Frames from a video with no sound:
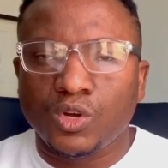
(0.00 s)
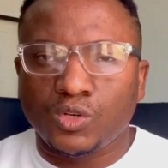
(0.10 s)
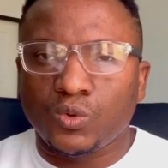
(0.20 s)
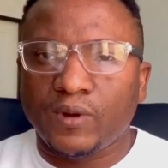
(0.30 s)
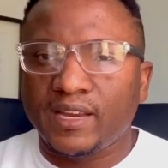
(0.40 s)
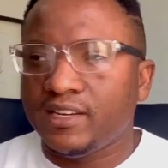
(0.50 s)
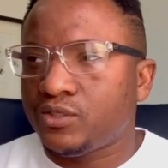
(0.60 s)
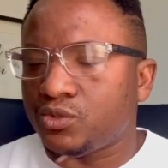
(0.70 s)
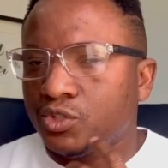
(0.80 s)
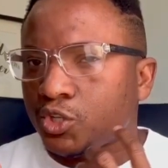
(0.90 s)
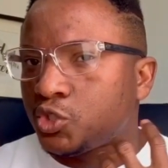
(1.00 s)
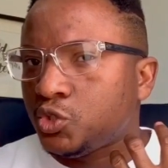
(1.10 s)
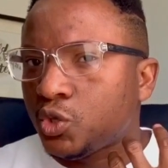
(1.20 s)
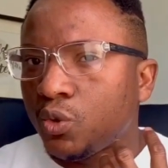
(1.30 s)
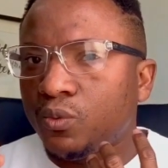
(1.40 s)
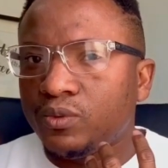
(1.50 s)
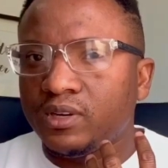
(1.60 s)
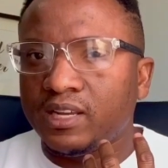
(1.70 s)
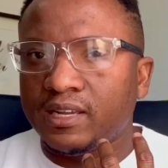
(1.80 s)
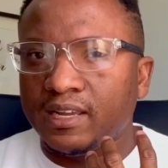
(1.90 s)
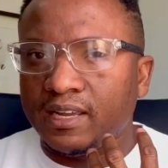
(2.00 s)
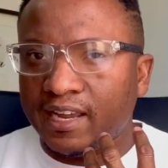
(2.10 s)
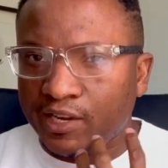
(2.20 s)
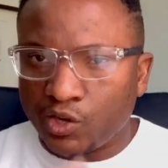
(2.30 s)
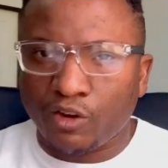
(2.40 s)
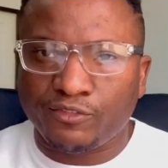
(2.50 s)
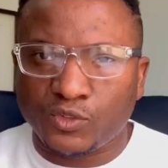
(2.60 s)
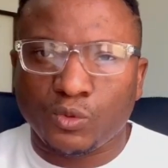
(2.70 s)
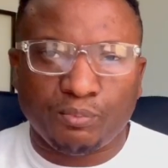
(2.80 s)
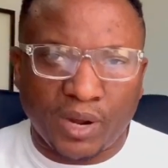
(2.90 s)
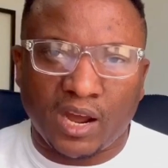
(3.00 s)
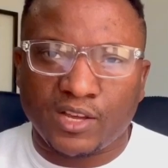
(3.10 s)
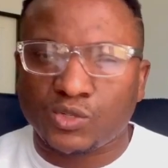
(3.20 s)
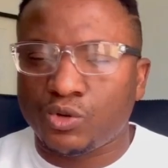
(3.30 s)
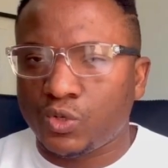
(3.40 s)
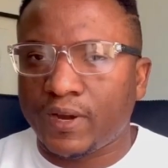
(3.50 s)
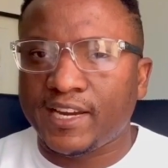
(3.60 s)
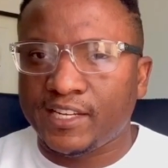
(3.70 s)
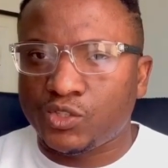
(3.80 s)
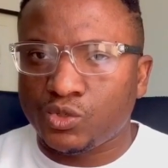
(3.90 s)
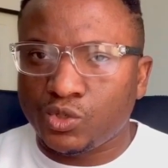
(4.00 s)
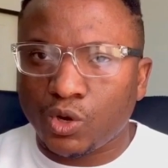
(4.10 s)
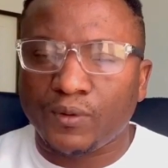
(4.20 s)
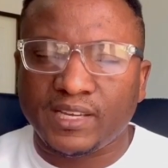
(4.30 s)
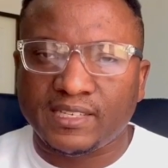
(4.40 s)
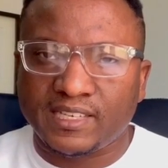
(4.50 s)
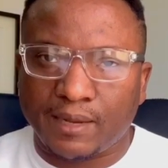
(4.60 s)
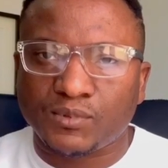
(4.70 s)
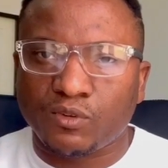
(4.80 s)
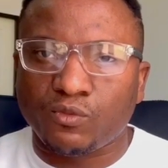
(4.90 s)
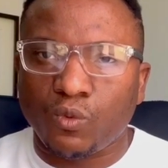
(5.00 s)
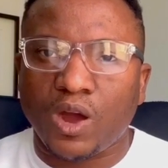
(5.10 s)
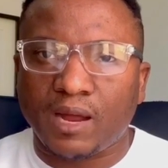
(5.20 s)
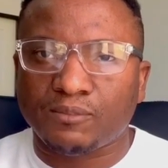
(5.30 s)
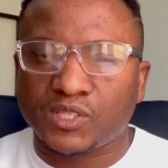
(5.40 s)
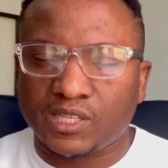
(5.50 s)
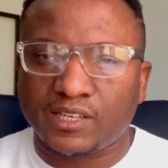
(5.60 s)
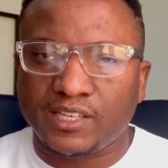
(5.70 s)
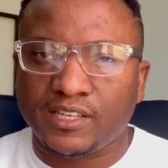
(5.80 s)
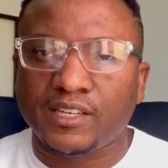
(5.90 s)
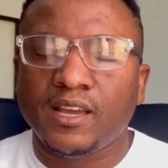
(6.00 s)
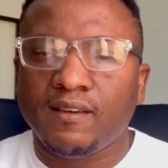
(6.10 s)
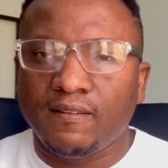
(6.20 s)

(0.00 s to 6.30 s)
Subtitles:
Do I need to just know enough to pass, or do I need to know in depth of what I'm studying?